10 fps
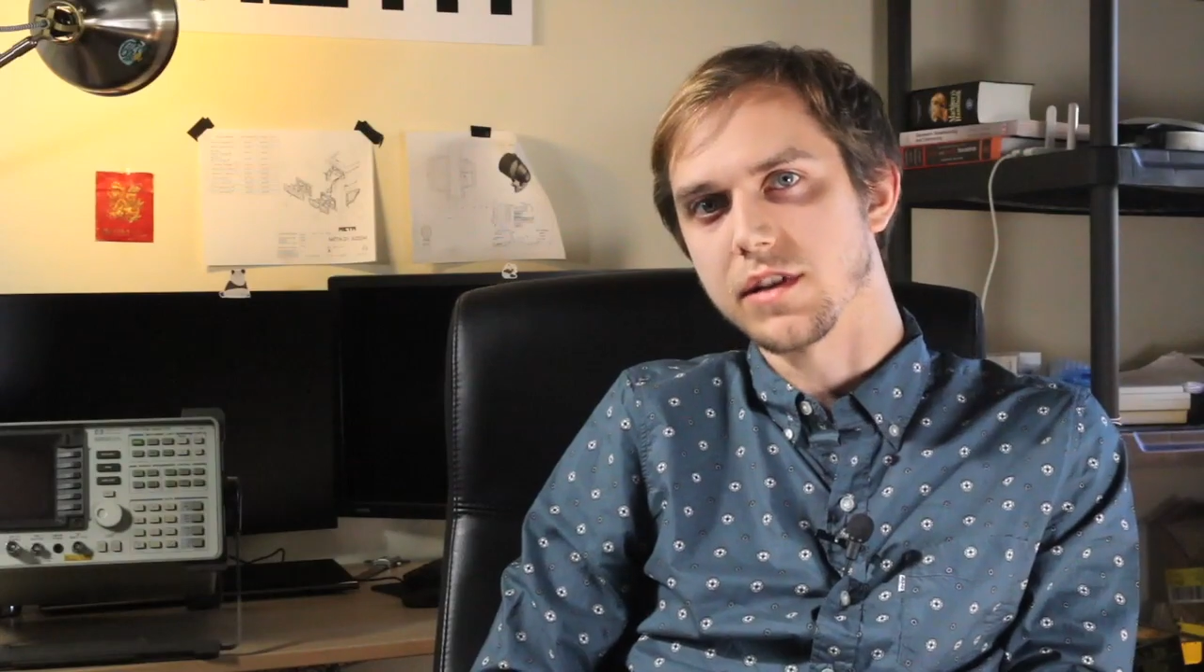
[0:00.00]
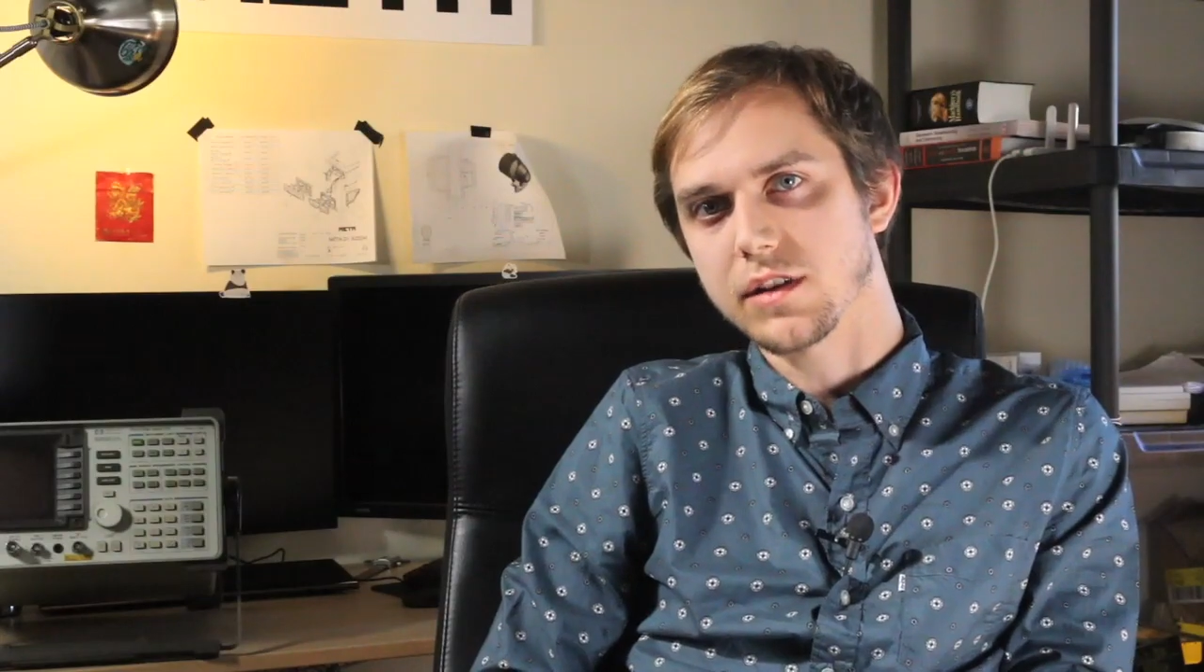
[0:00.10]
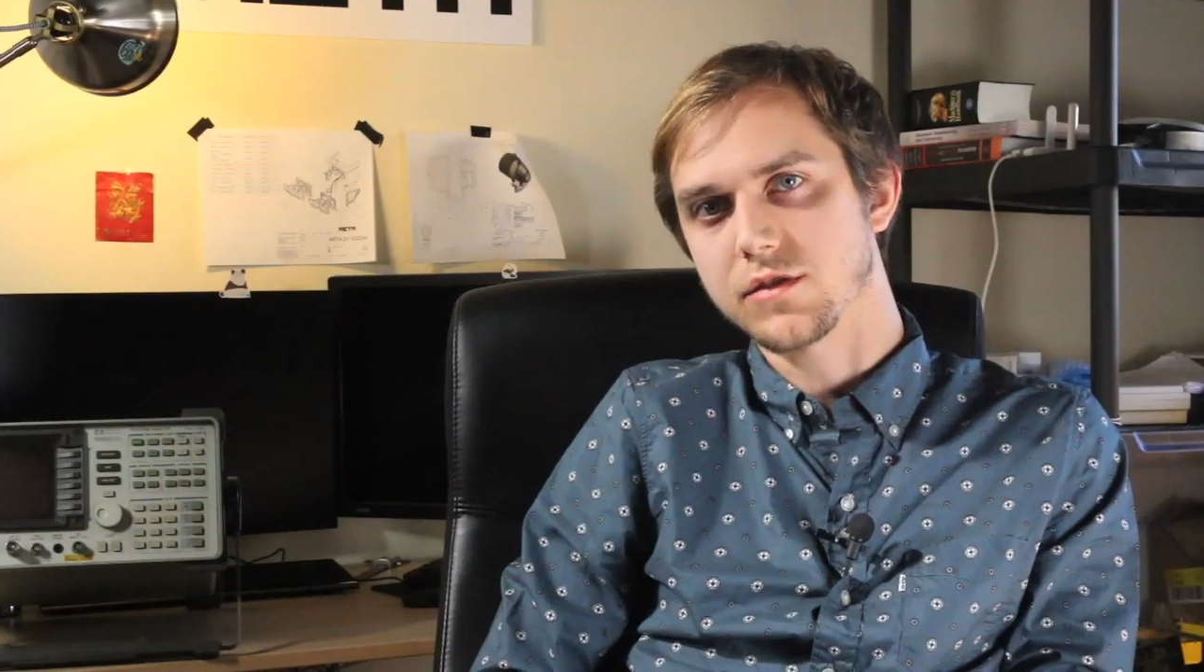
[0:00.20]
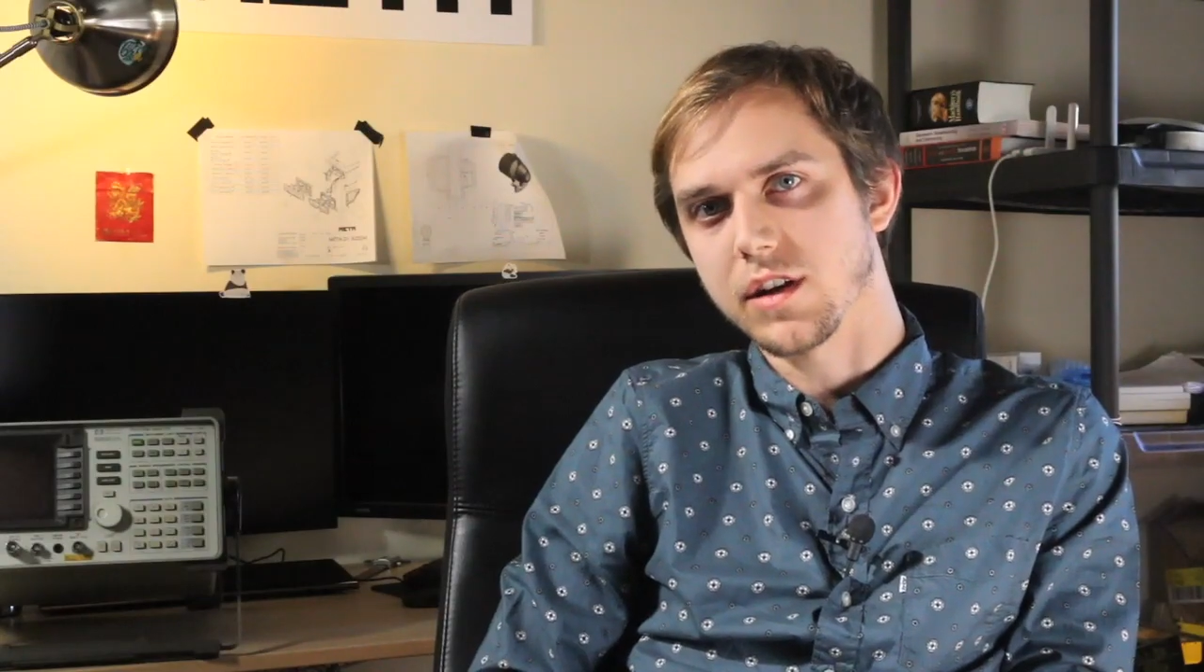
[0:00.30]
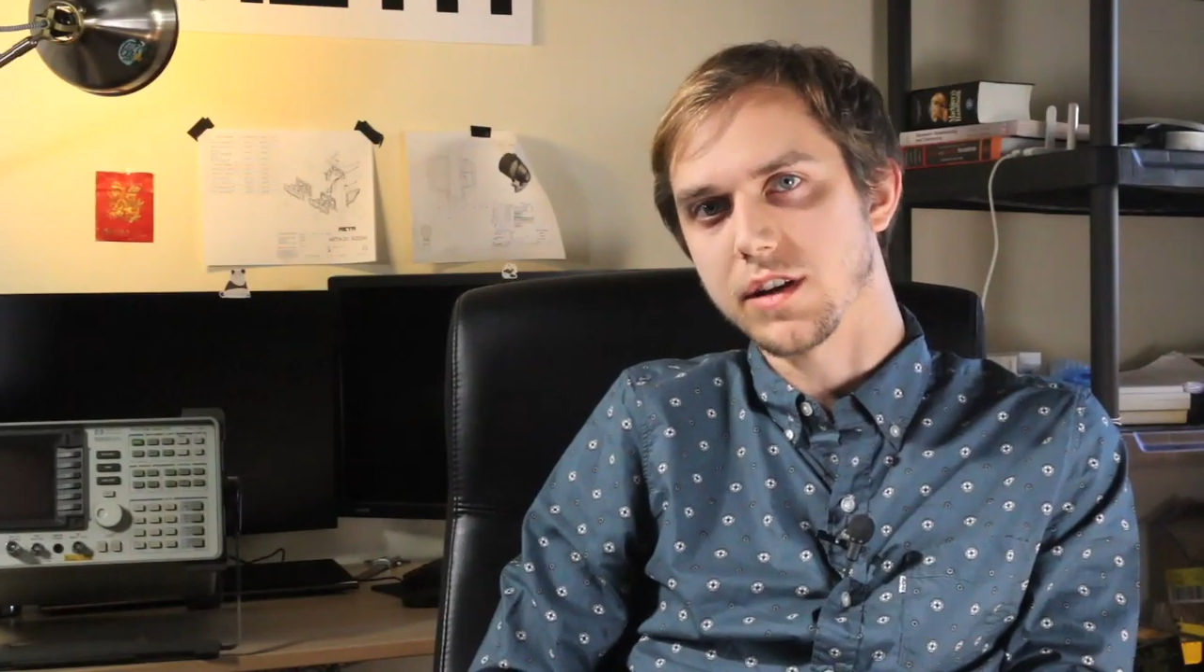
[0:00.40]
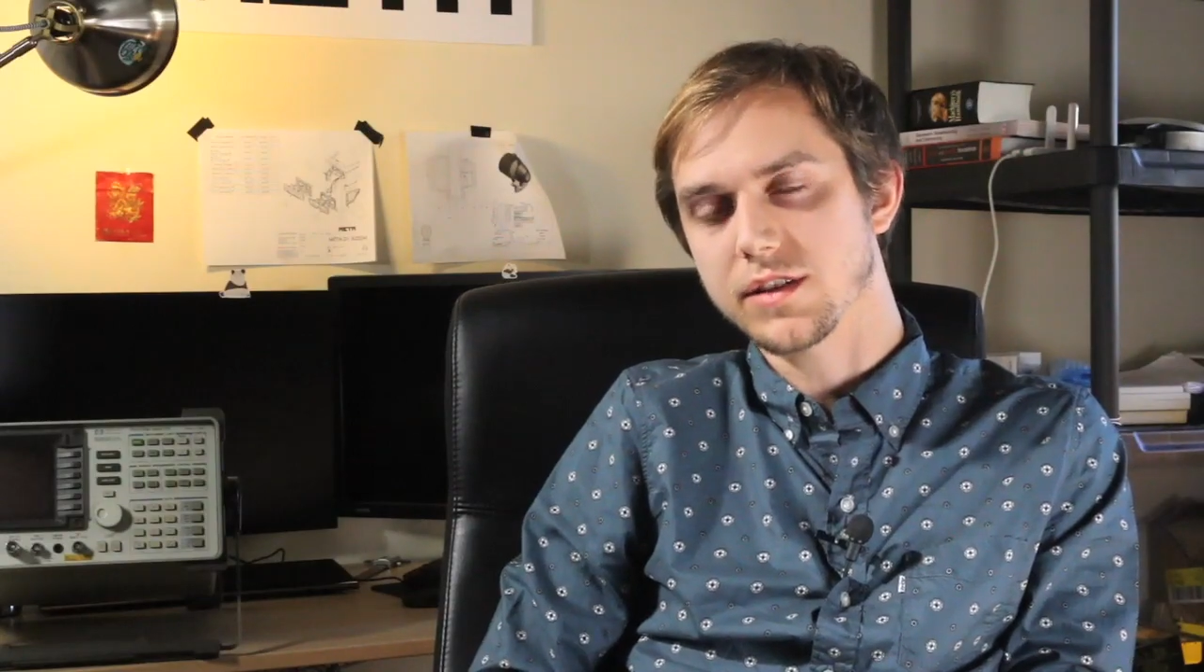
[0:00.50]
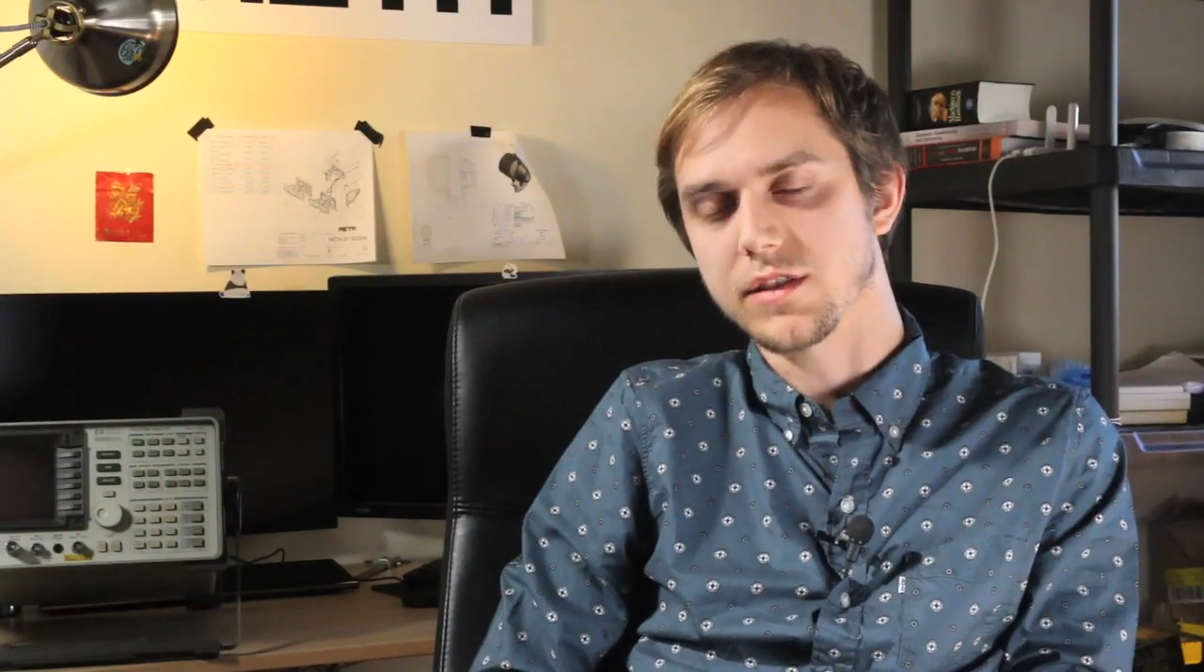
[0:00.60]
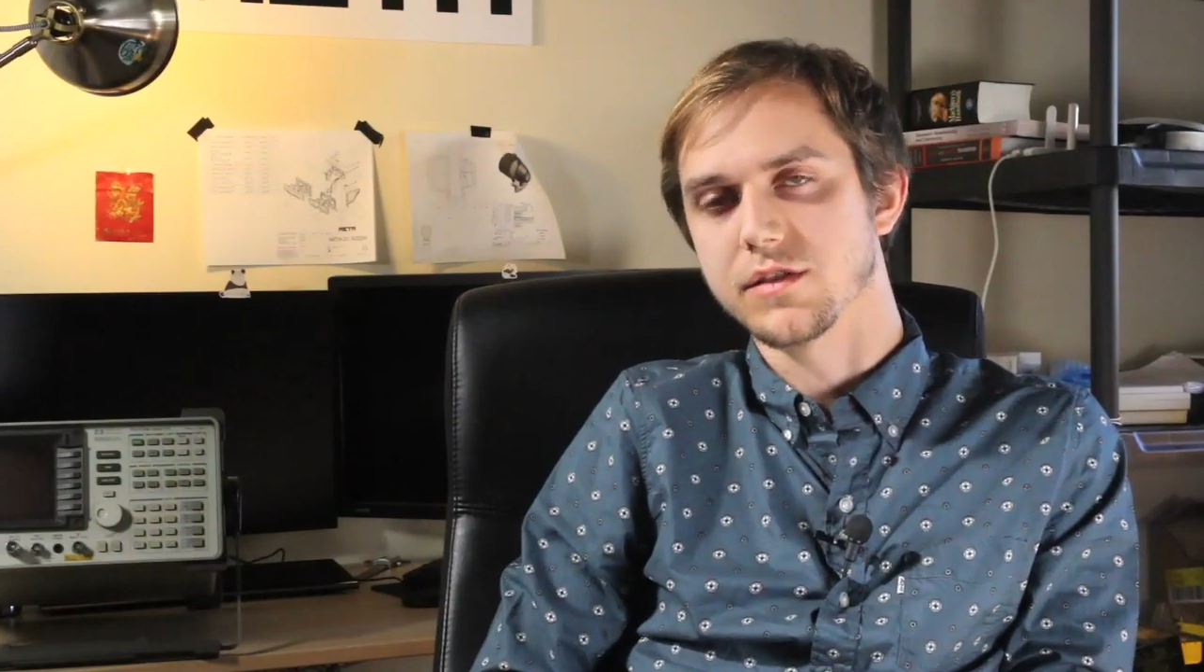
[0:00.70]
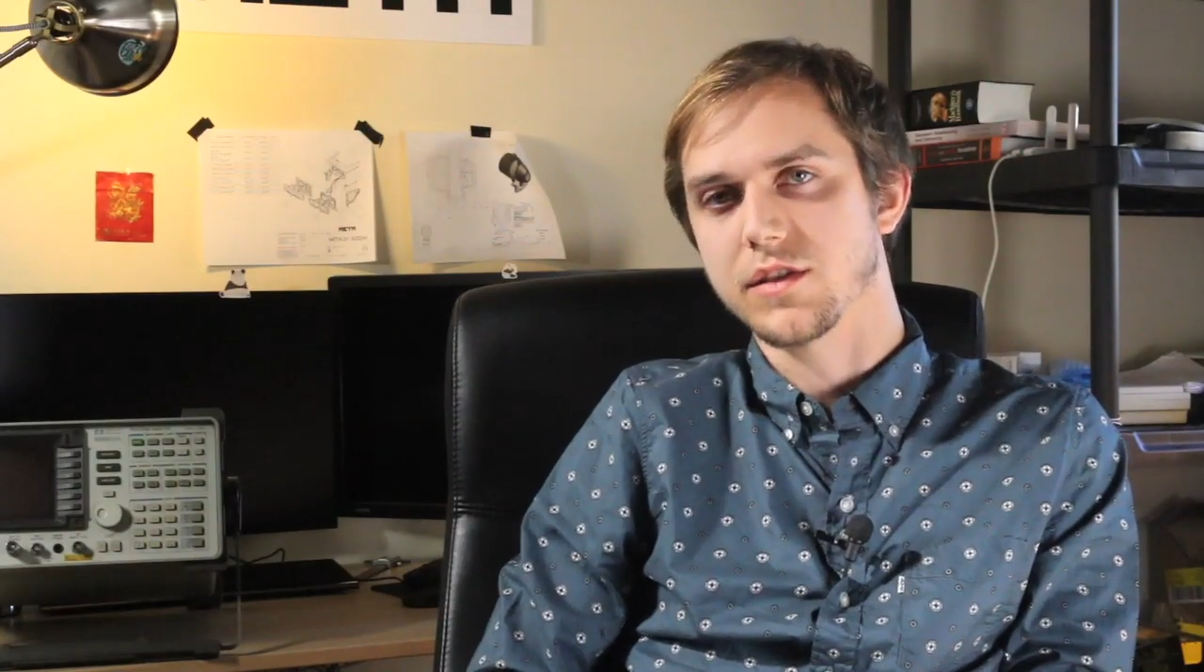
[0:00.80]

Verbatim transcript: electronics and